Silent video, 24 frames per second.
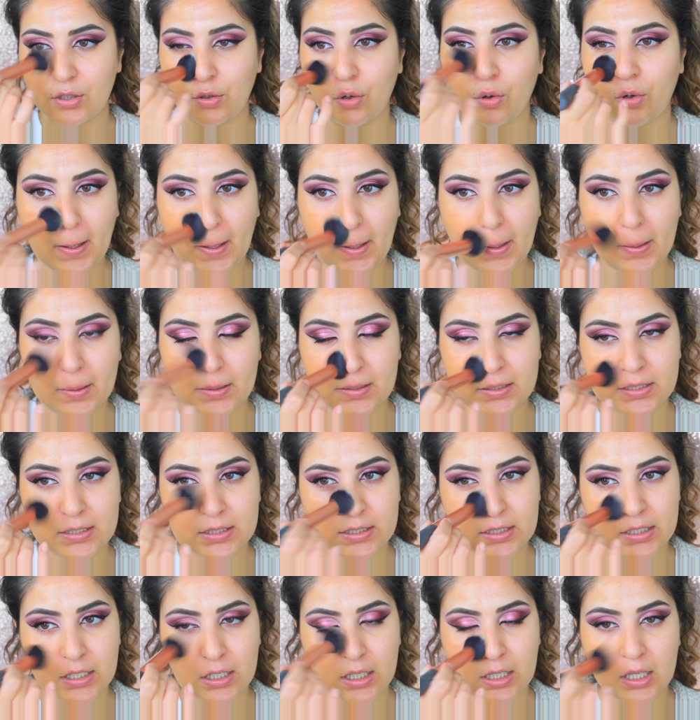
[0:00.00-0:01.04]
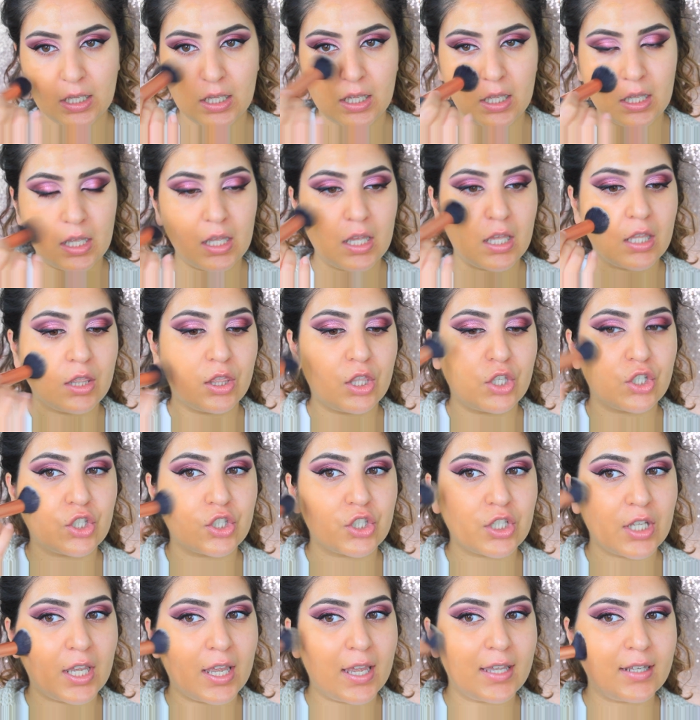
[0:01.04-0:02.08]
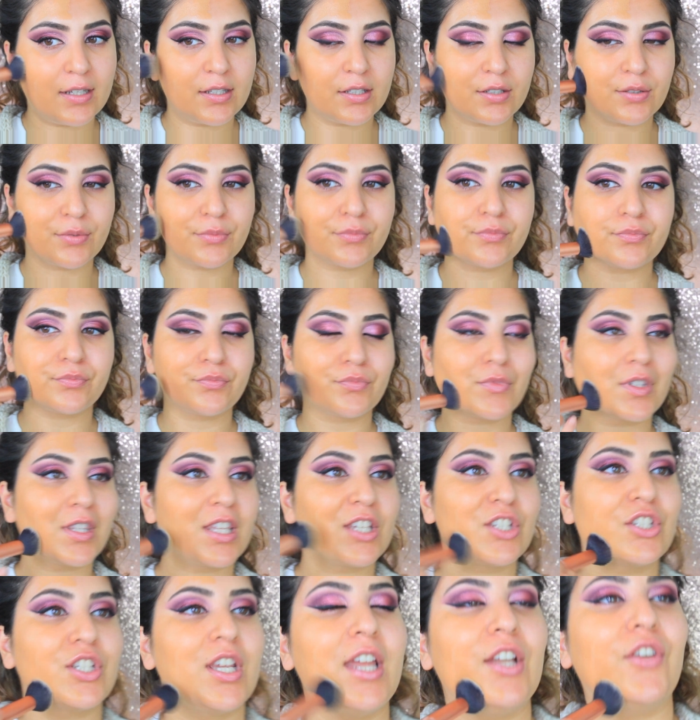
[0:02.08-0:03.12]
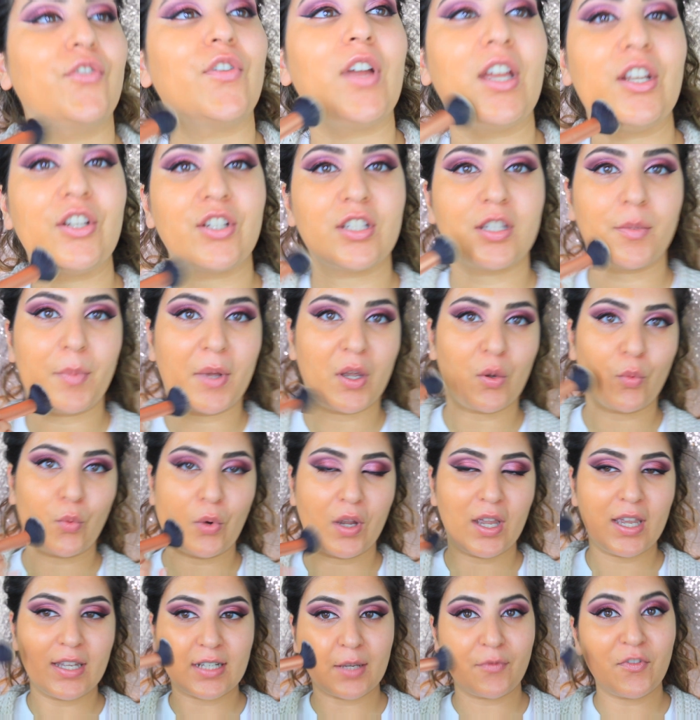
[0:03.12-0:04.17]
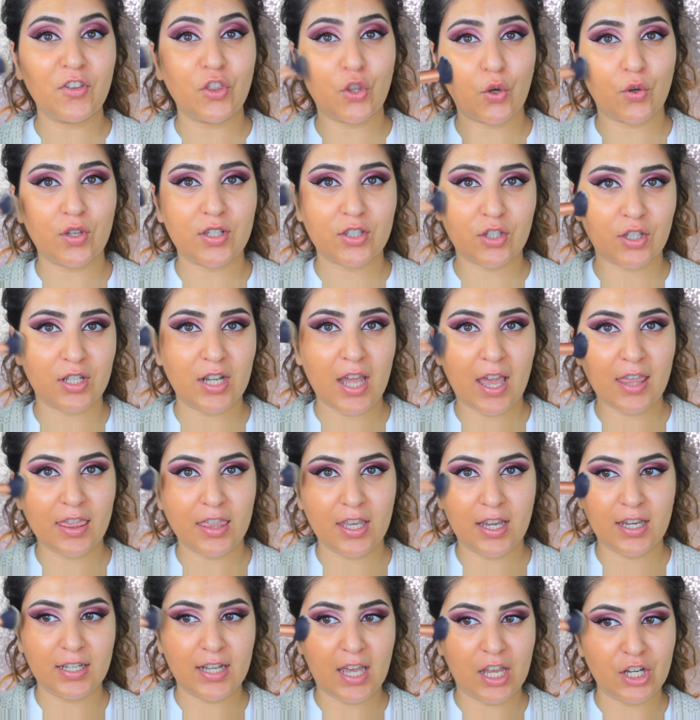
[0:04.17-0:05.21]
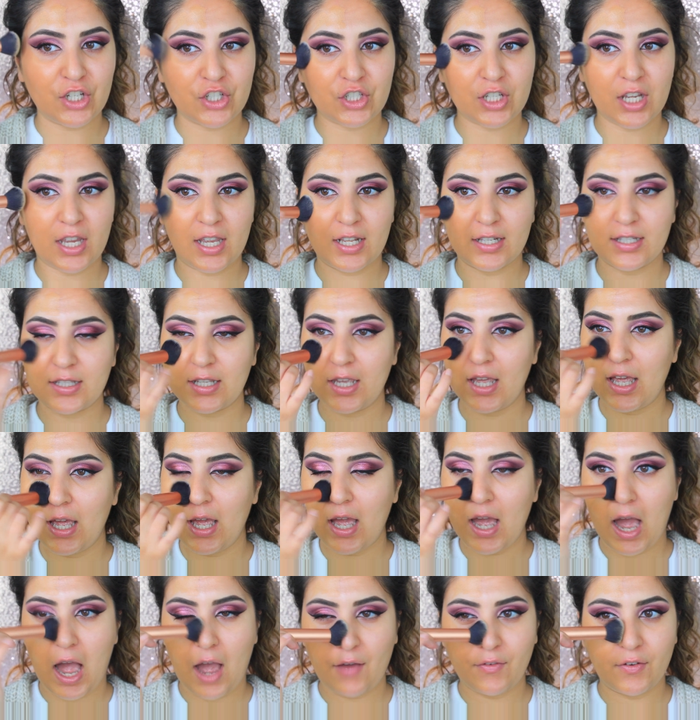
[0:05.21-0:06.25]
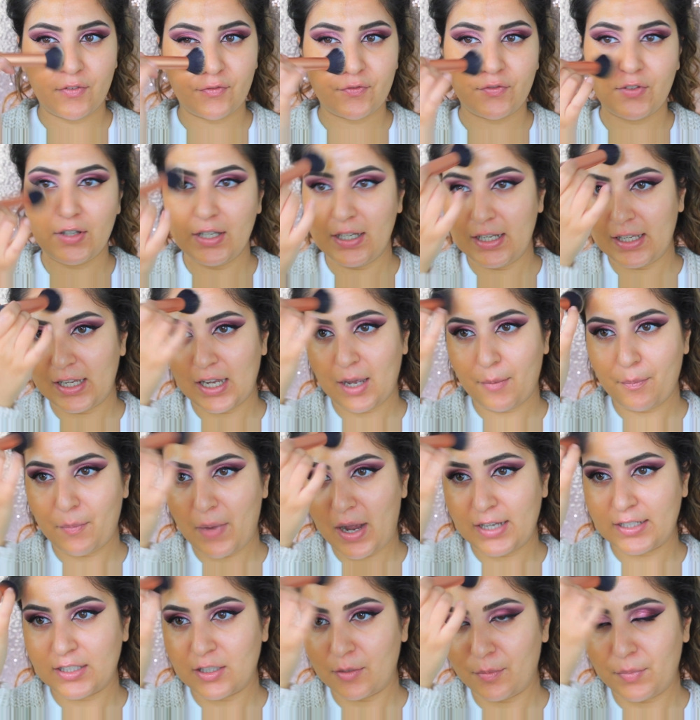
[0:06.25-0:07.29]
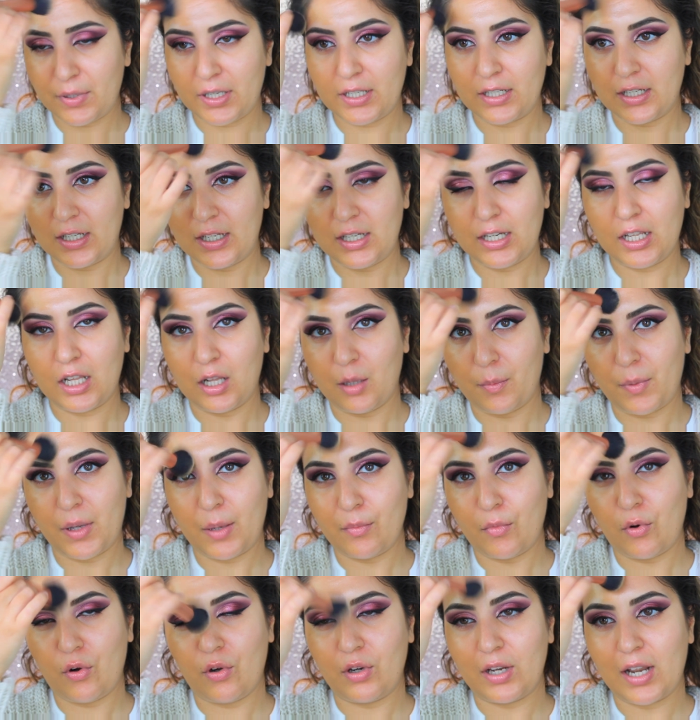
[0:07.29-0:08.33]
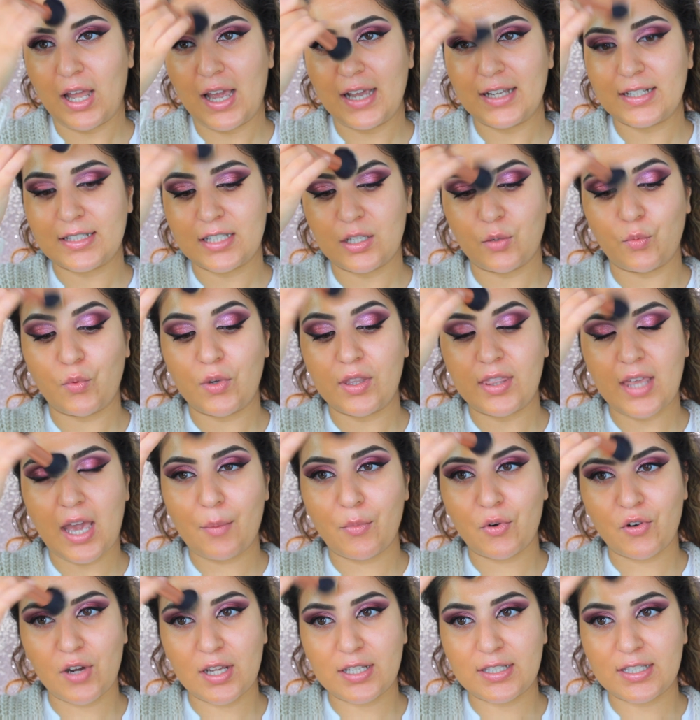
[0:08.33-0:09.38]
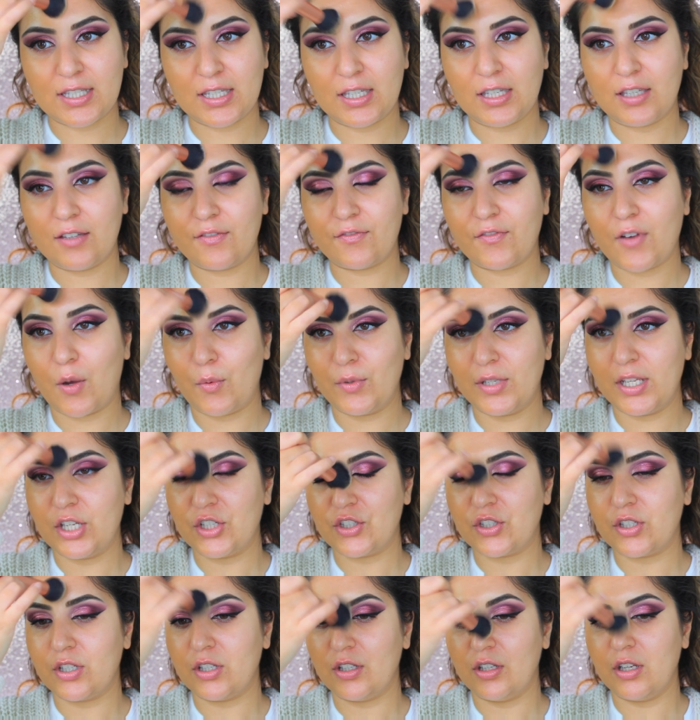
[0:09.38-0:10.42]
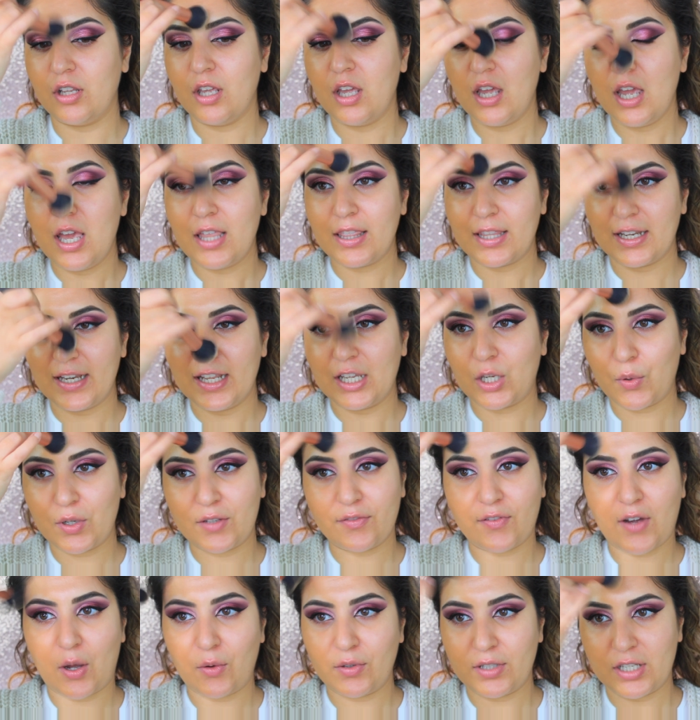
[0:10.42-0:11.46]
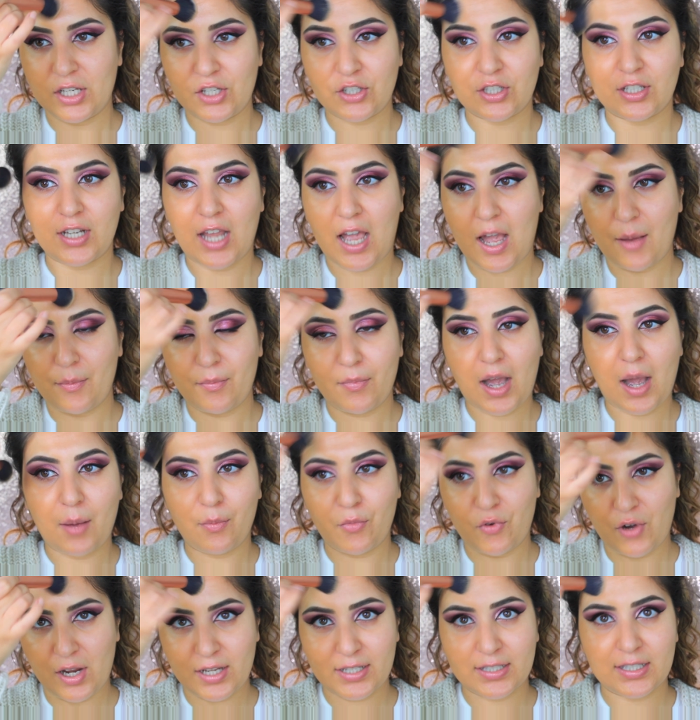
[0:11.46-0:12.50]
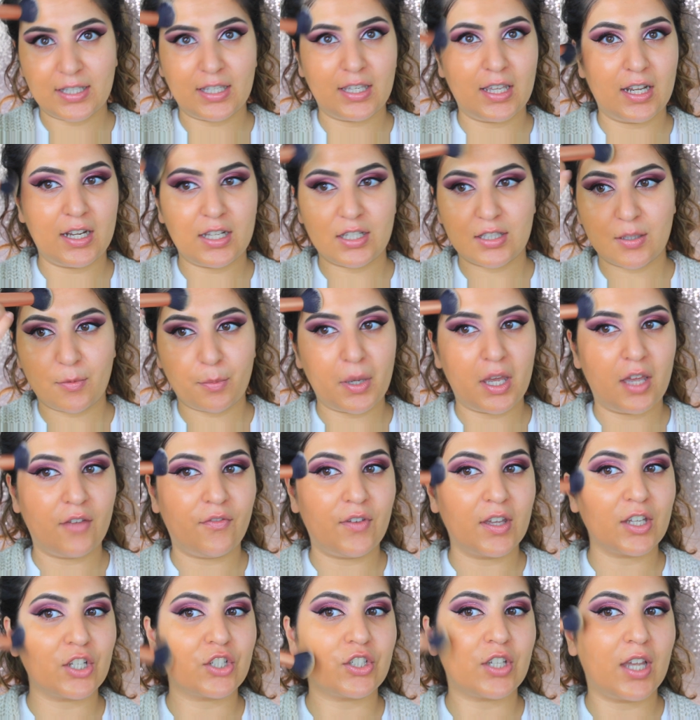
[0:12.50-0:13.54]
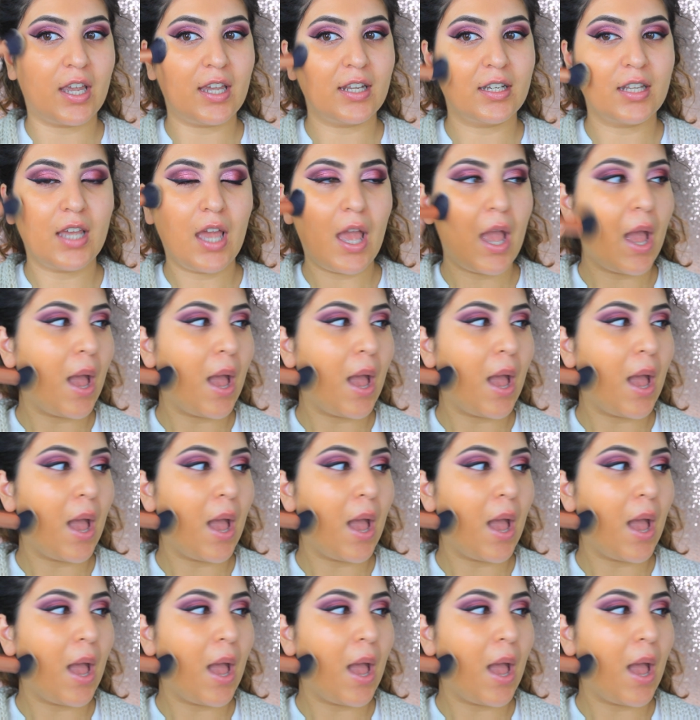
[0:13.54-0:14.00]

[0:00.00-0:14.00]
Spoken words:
Because the shade range is a bit weird, even though it's now 39 shades. I have a feeling I might have been a little bit more lighter with Amaretti foundation, the liquid foundation Amaretti, and it's the perfect shade.